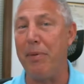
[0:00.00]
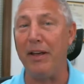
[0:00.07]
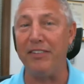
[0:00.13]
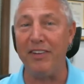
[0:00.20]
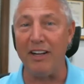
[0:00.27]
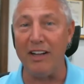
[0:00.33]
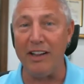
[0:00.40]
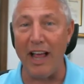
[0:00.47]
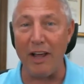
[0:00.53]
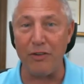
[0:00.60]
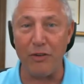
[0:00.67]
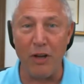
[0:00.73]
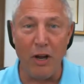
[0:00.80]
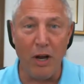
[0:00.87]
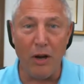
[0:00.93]

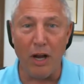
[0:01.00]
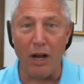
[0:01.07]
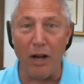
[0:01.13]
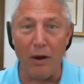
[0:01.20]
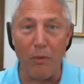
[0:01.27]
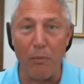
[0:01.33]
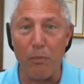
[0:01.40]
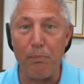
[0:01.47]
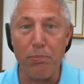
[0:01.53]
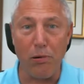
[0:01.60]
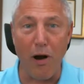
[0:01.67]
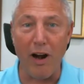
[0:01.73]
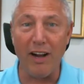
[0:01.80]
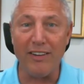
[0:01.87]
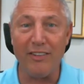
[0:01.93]
best-in-class
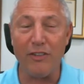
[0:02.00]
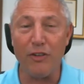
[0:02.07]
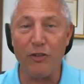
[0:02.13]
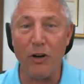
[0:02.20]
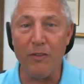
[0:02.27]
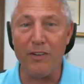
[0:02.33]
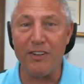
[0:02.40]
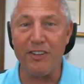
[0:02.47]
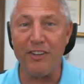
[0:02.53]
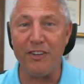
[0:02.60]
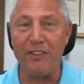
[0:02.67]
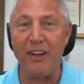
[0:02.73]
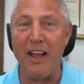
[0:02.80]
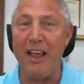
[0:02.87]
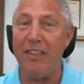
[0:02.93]
products and
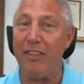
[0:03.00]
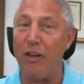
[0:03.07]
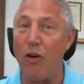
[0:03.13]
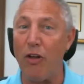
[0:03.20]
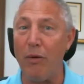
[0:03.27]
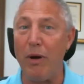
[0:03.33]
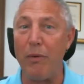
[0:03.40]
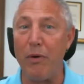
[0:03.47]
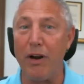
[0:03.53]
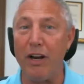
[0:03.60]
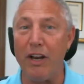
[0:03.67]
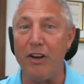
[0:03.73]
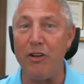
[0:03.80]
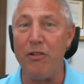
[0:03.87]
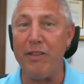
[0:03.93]
services, the only way we're
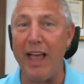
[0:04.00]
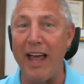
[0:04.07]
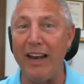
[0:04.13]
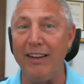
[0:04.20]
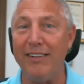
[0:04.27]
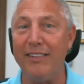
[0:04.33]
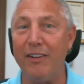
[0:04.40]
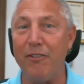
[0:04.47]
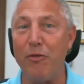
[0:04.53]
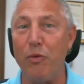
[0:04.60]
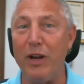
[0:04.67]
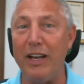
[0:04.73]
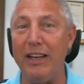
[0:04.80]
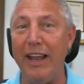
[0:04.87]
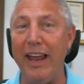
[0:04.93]
going to do that is if
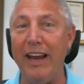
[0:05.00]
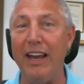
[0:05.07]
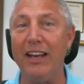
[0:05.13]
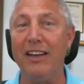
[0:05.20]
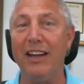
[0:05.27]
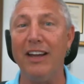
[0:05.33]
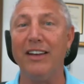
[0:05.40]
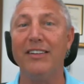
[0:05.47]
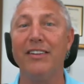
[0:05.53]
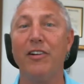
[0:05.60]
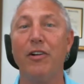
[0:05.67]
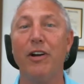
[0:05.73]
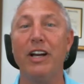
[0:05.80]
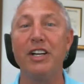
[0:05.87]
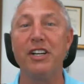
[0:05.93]
we take into
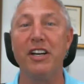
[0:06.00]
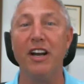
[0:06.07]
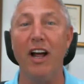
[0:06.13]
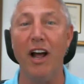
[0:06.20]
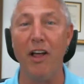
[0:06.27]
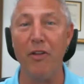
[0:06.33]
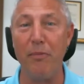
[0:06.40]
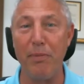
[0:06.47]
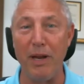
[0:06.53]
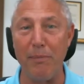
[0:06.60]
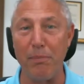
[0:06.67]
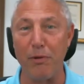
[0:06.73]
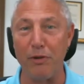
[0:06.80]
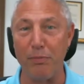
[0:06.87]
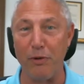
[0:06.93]
consideration other
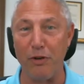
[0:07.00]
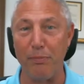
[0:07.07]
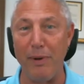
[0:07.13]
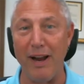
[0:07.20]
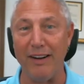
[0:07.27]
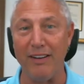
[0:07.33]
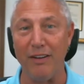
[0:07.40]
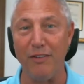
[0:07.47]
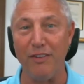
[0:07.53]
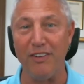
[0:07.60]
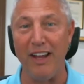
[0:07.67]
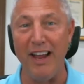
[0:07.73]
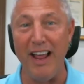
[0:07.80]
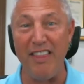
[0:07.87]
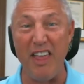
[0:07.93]
people's
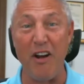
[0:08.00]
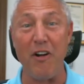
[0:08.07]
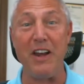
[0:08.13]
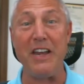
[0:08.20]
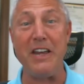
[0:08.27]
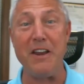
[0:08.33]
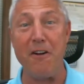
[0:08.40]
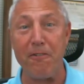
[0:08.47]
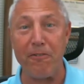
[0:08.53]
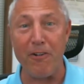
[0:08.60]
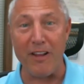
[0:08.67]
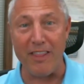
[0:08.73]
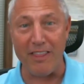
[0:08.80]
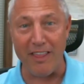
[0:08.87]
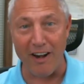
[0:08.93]
perspectives that are
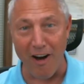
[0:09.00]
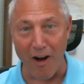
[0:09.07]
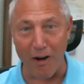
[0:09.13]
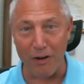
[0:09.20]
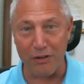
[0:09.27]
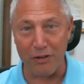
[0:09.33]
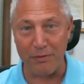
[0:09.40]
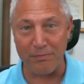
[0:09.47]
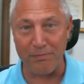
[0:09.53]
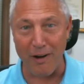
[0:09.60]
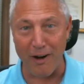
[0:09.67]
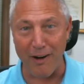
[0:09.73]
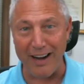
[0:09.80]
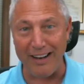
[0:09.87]
different than ours. All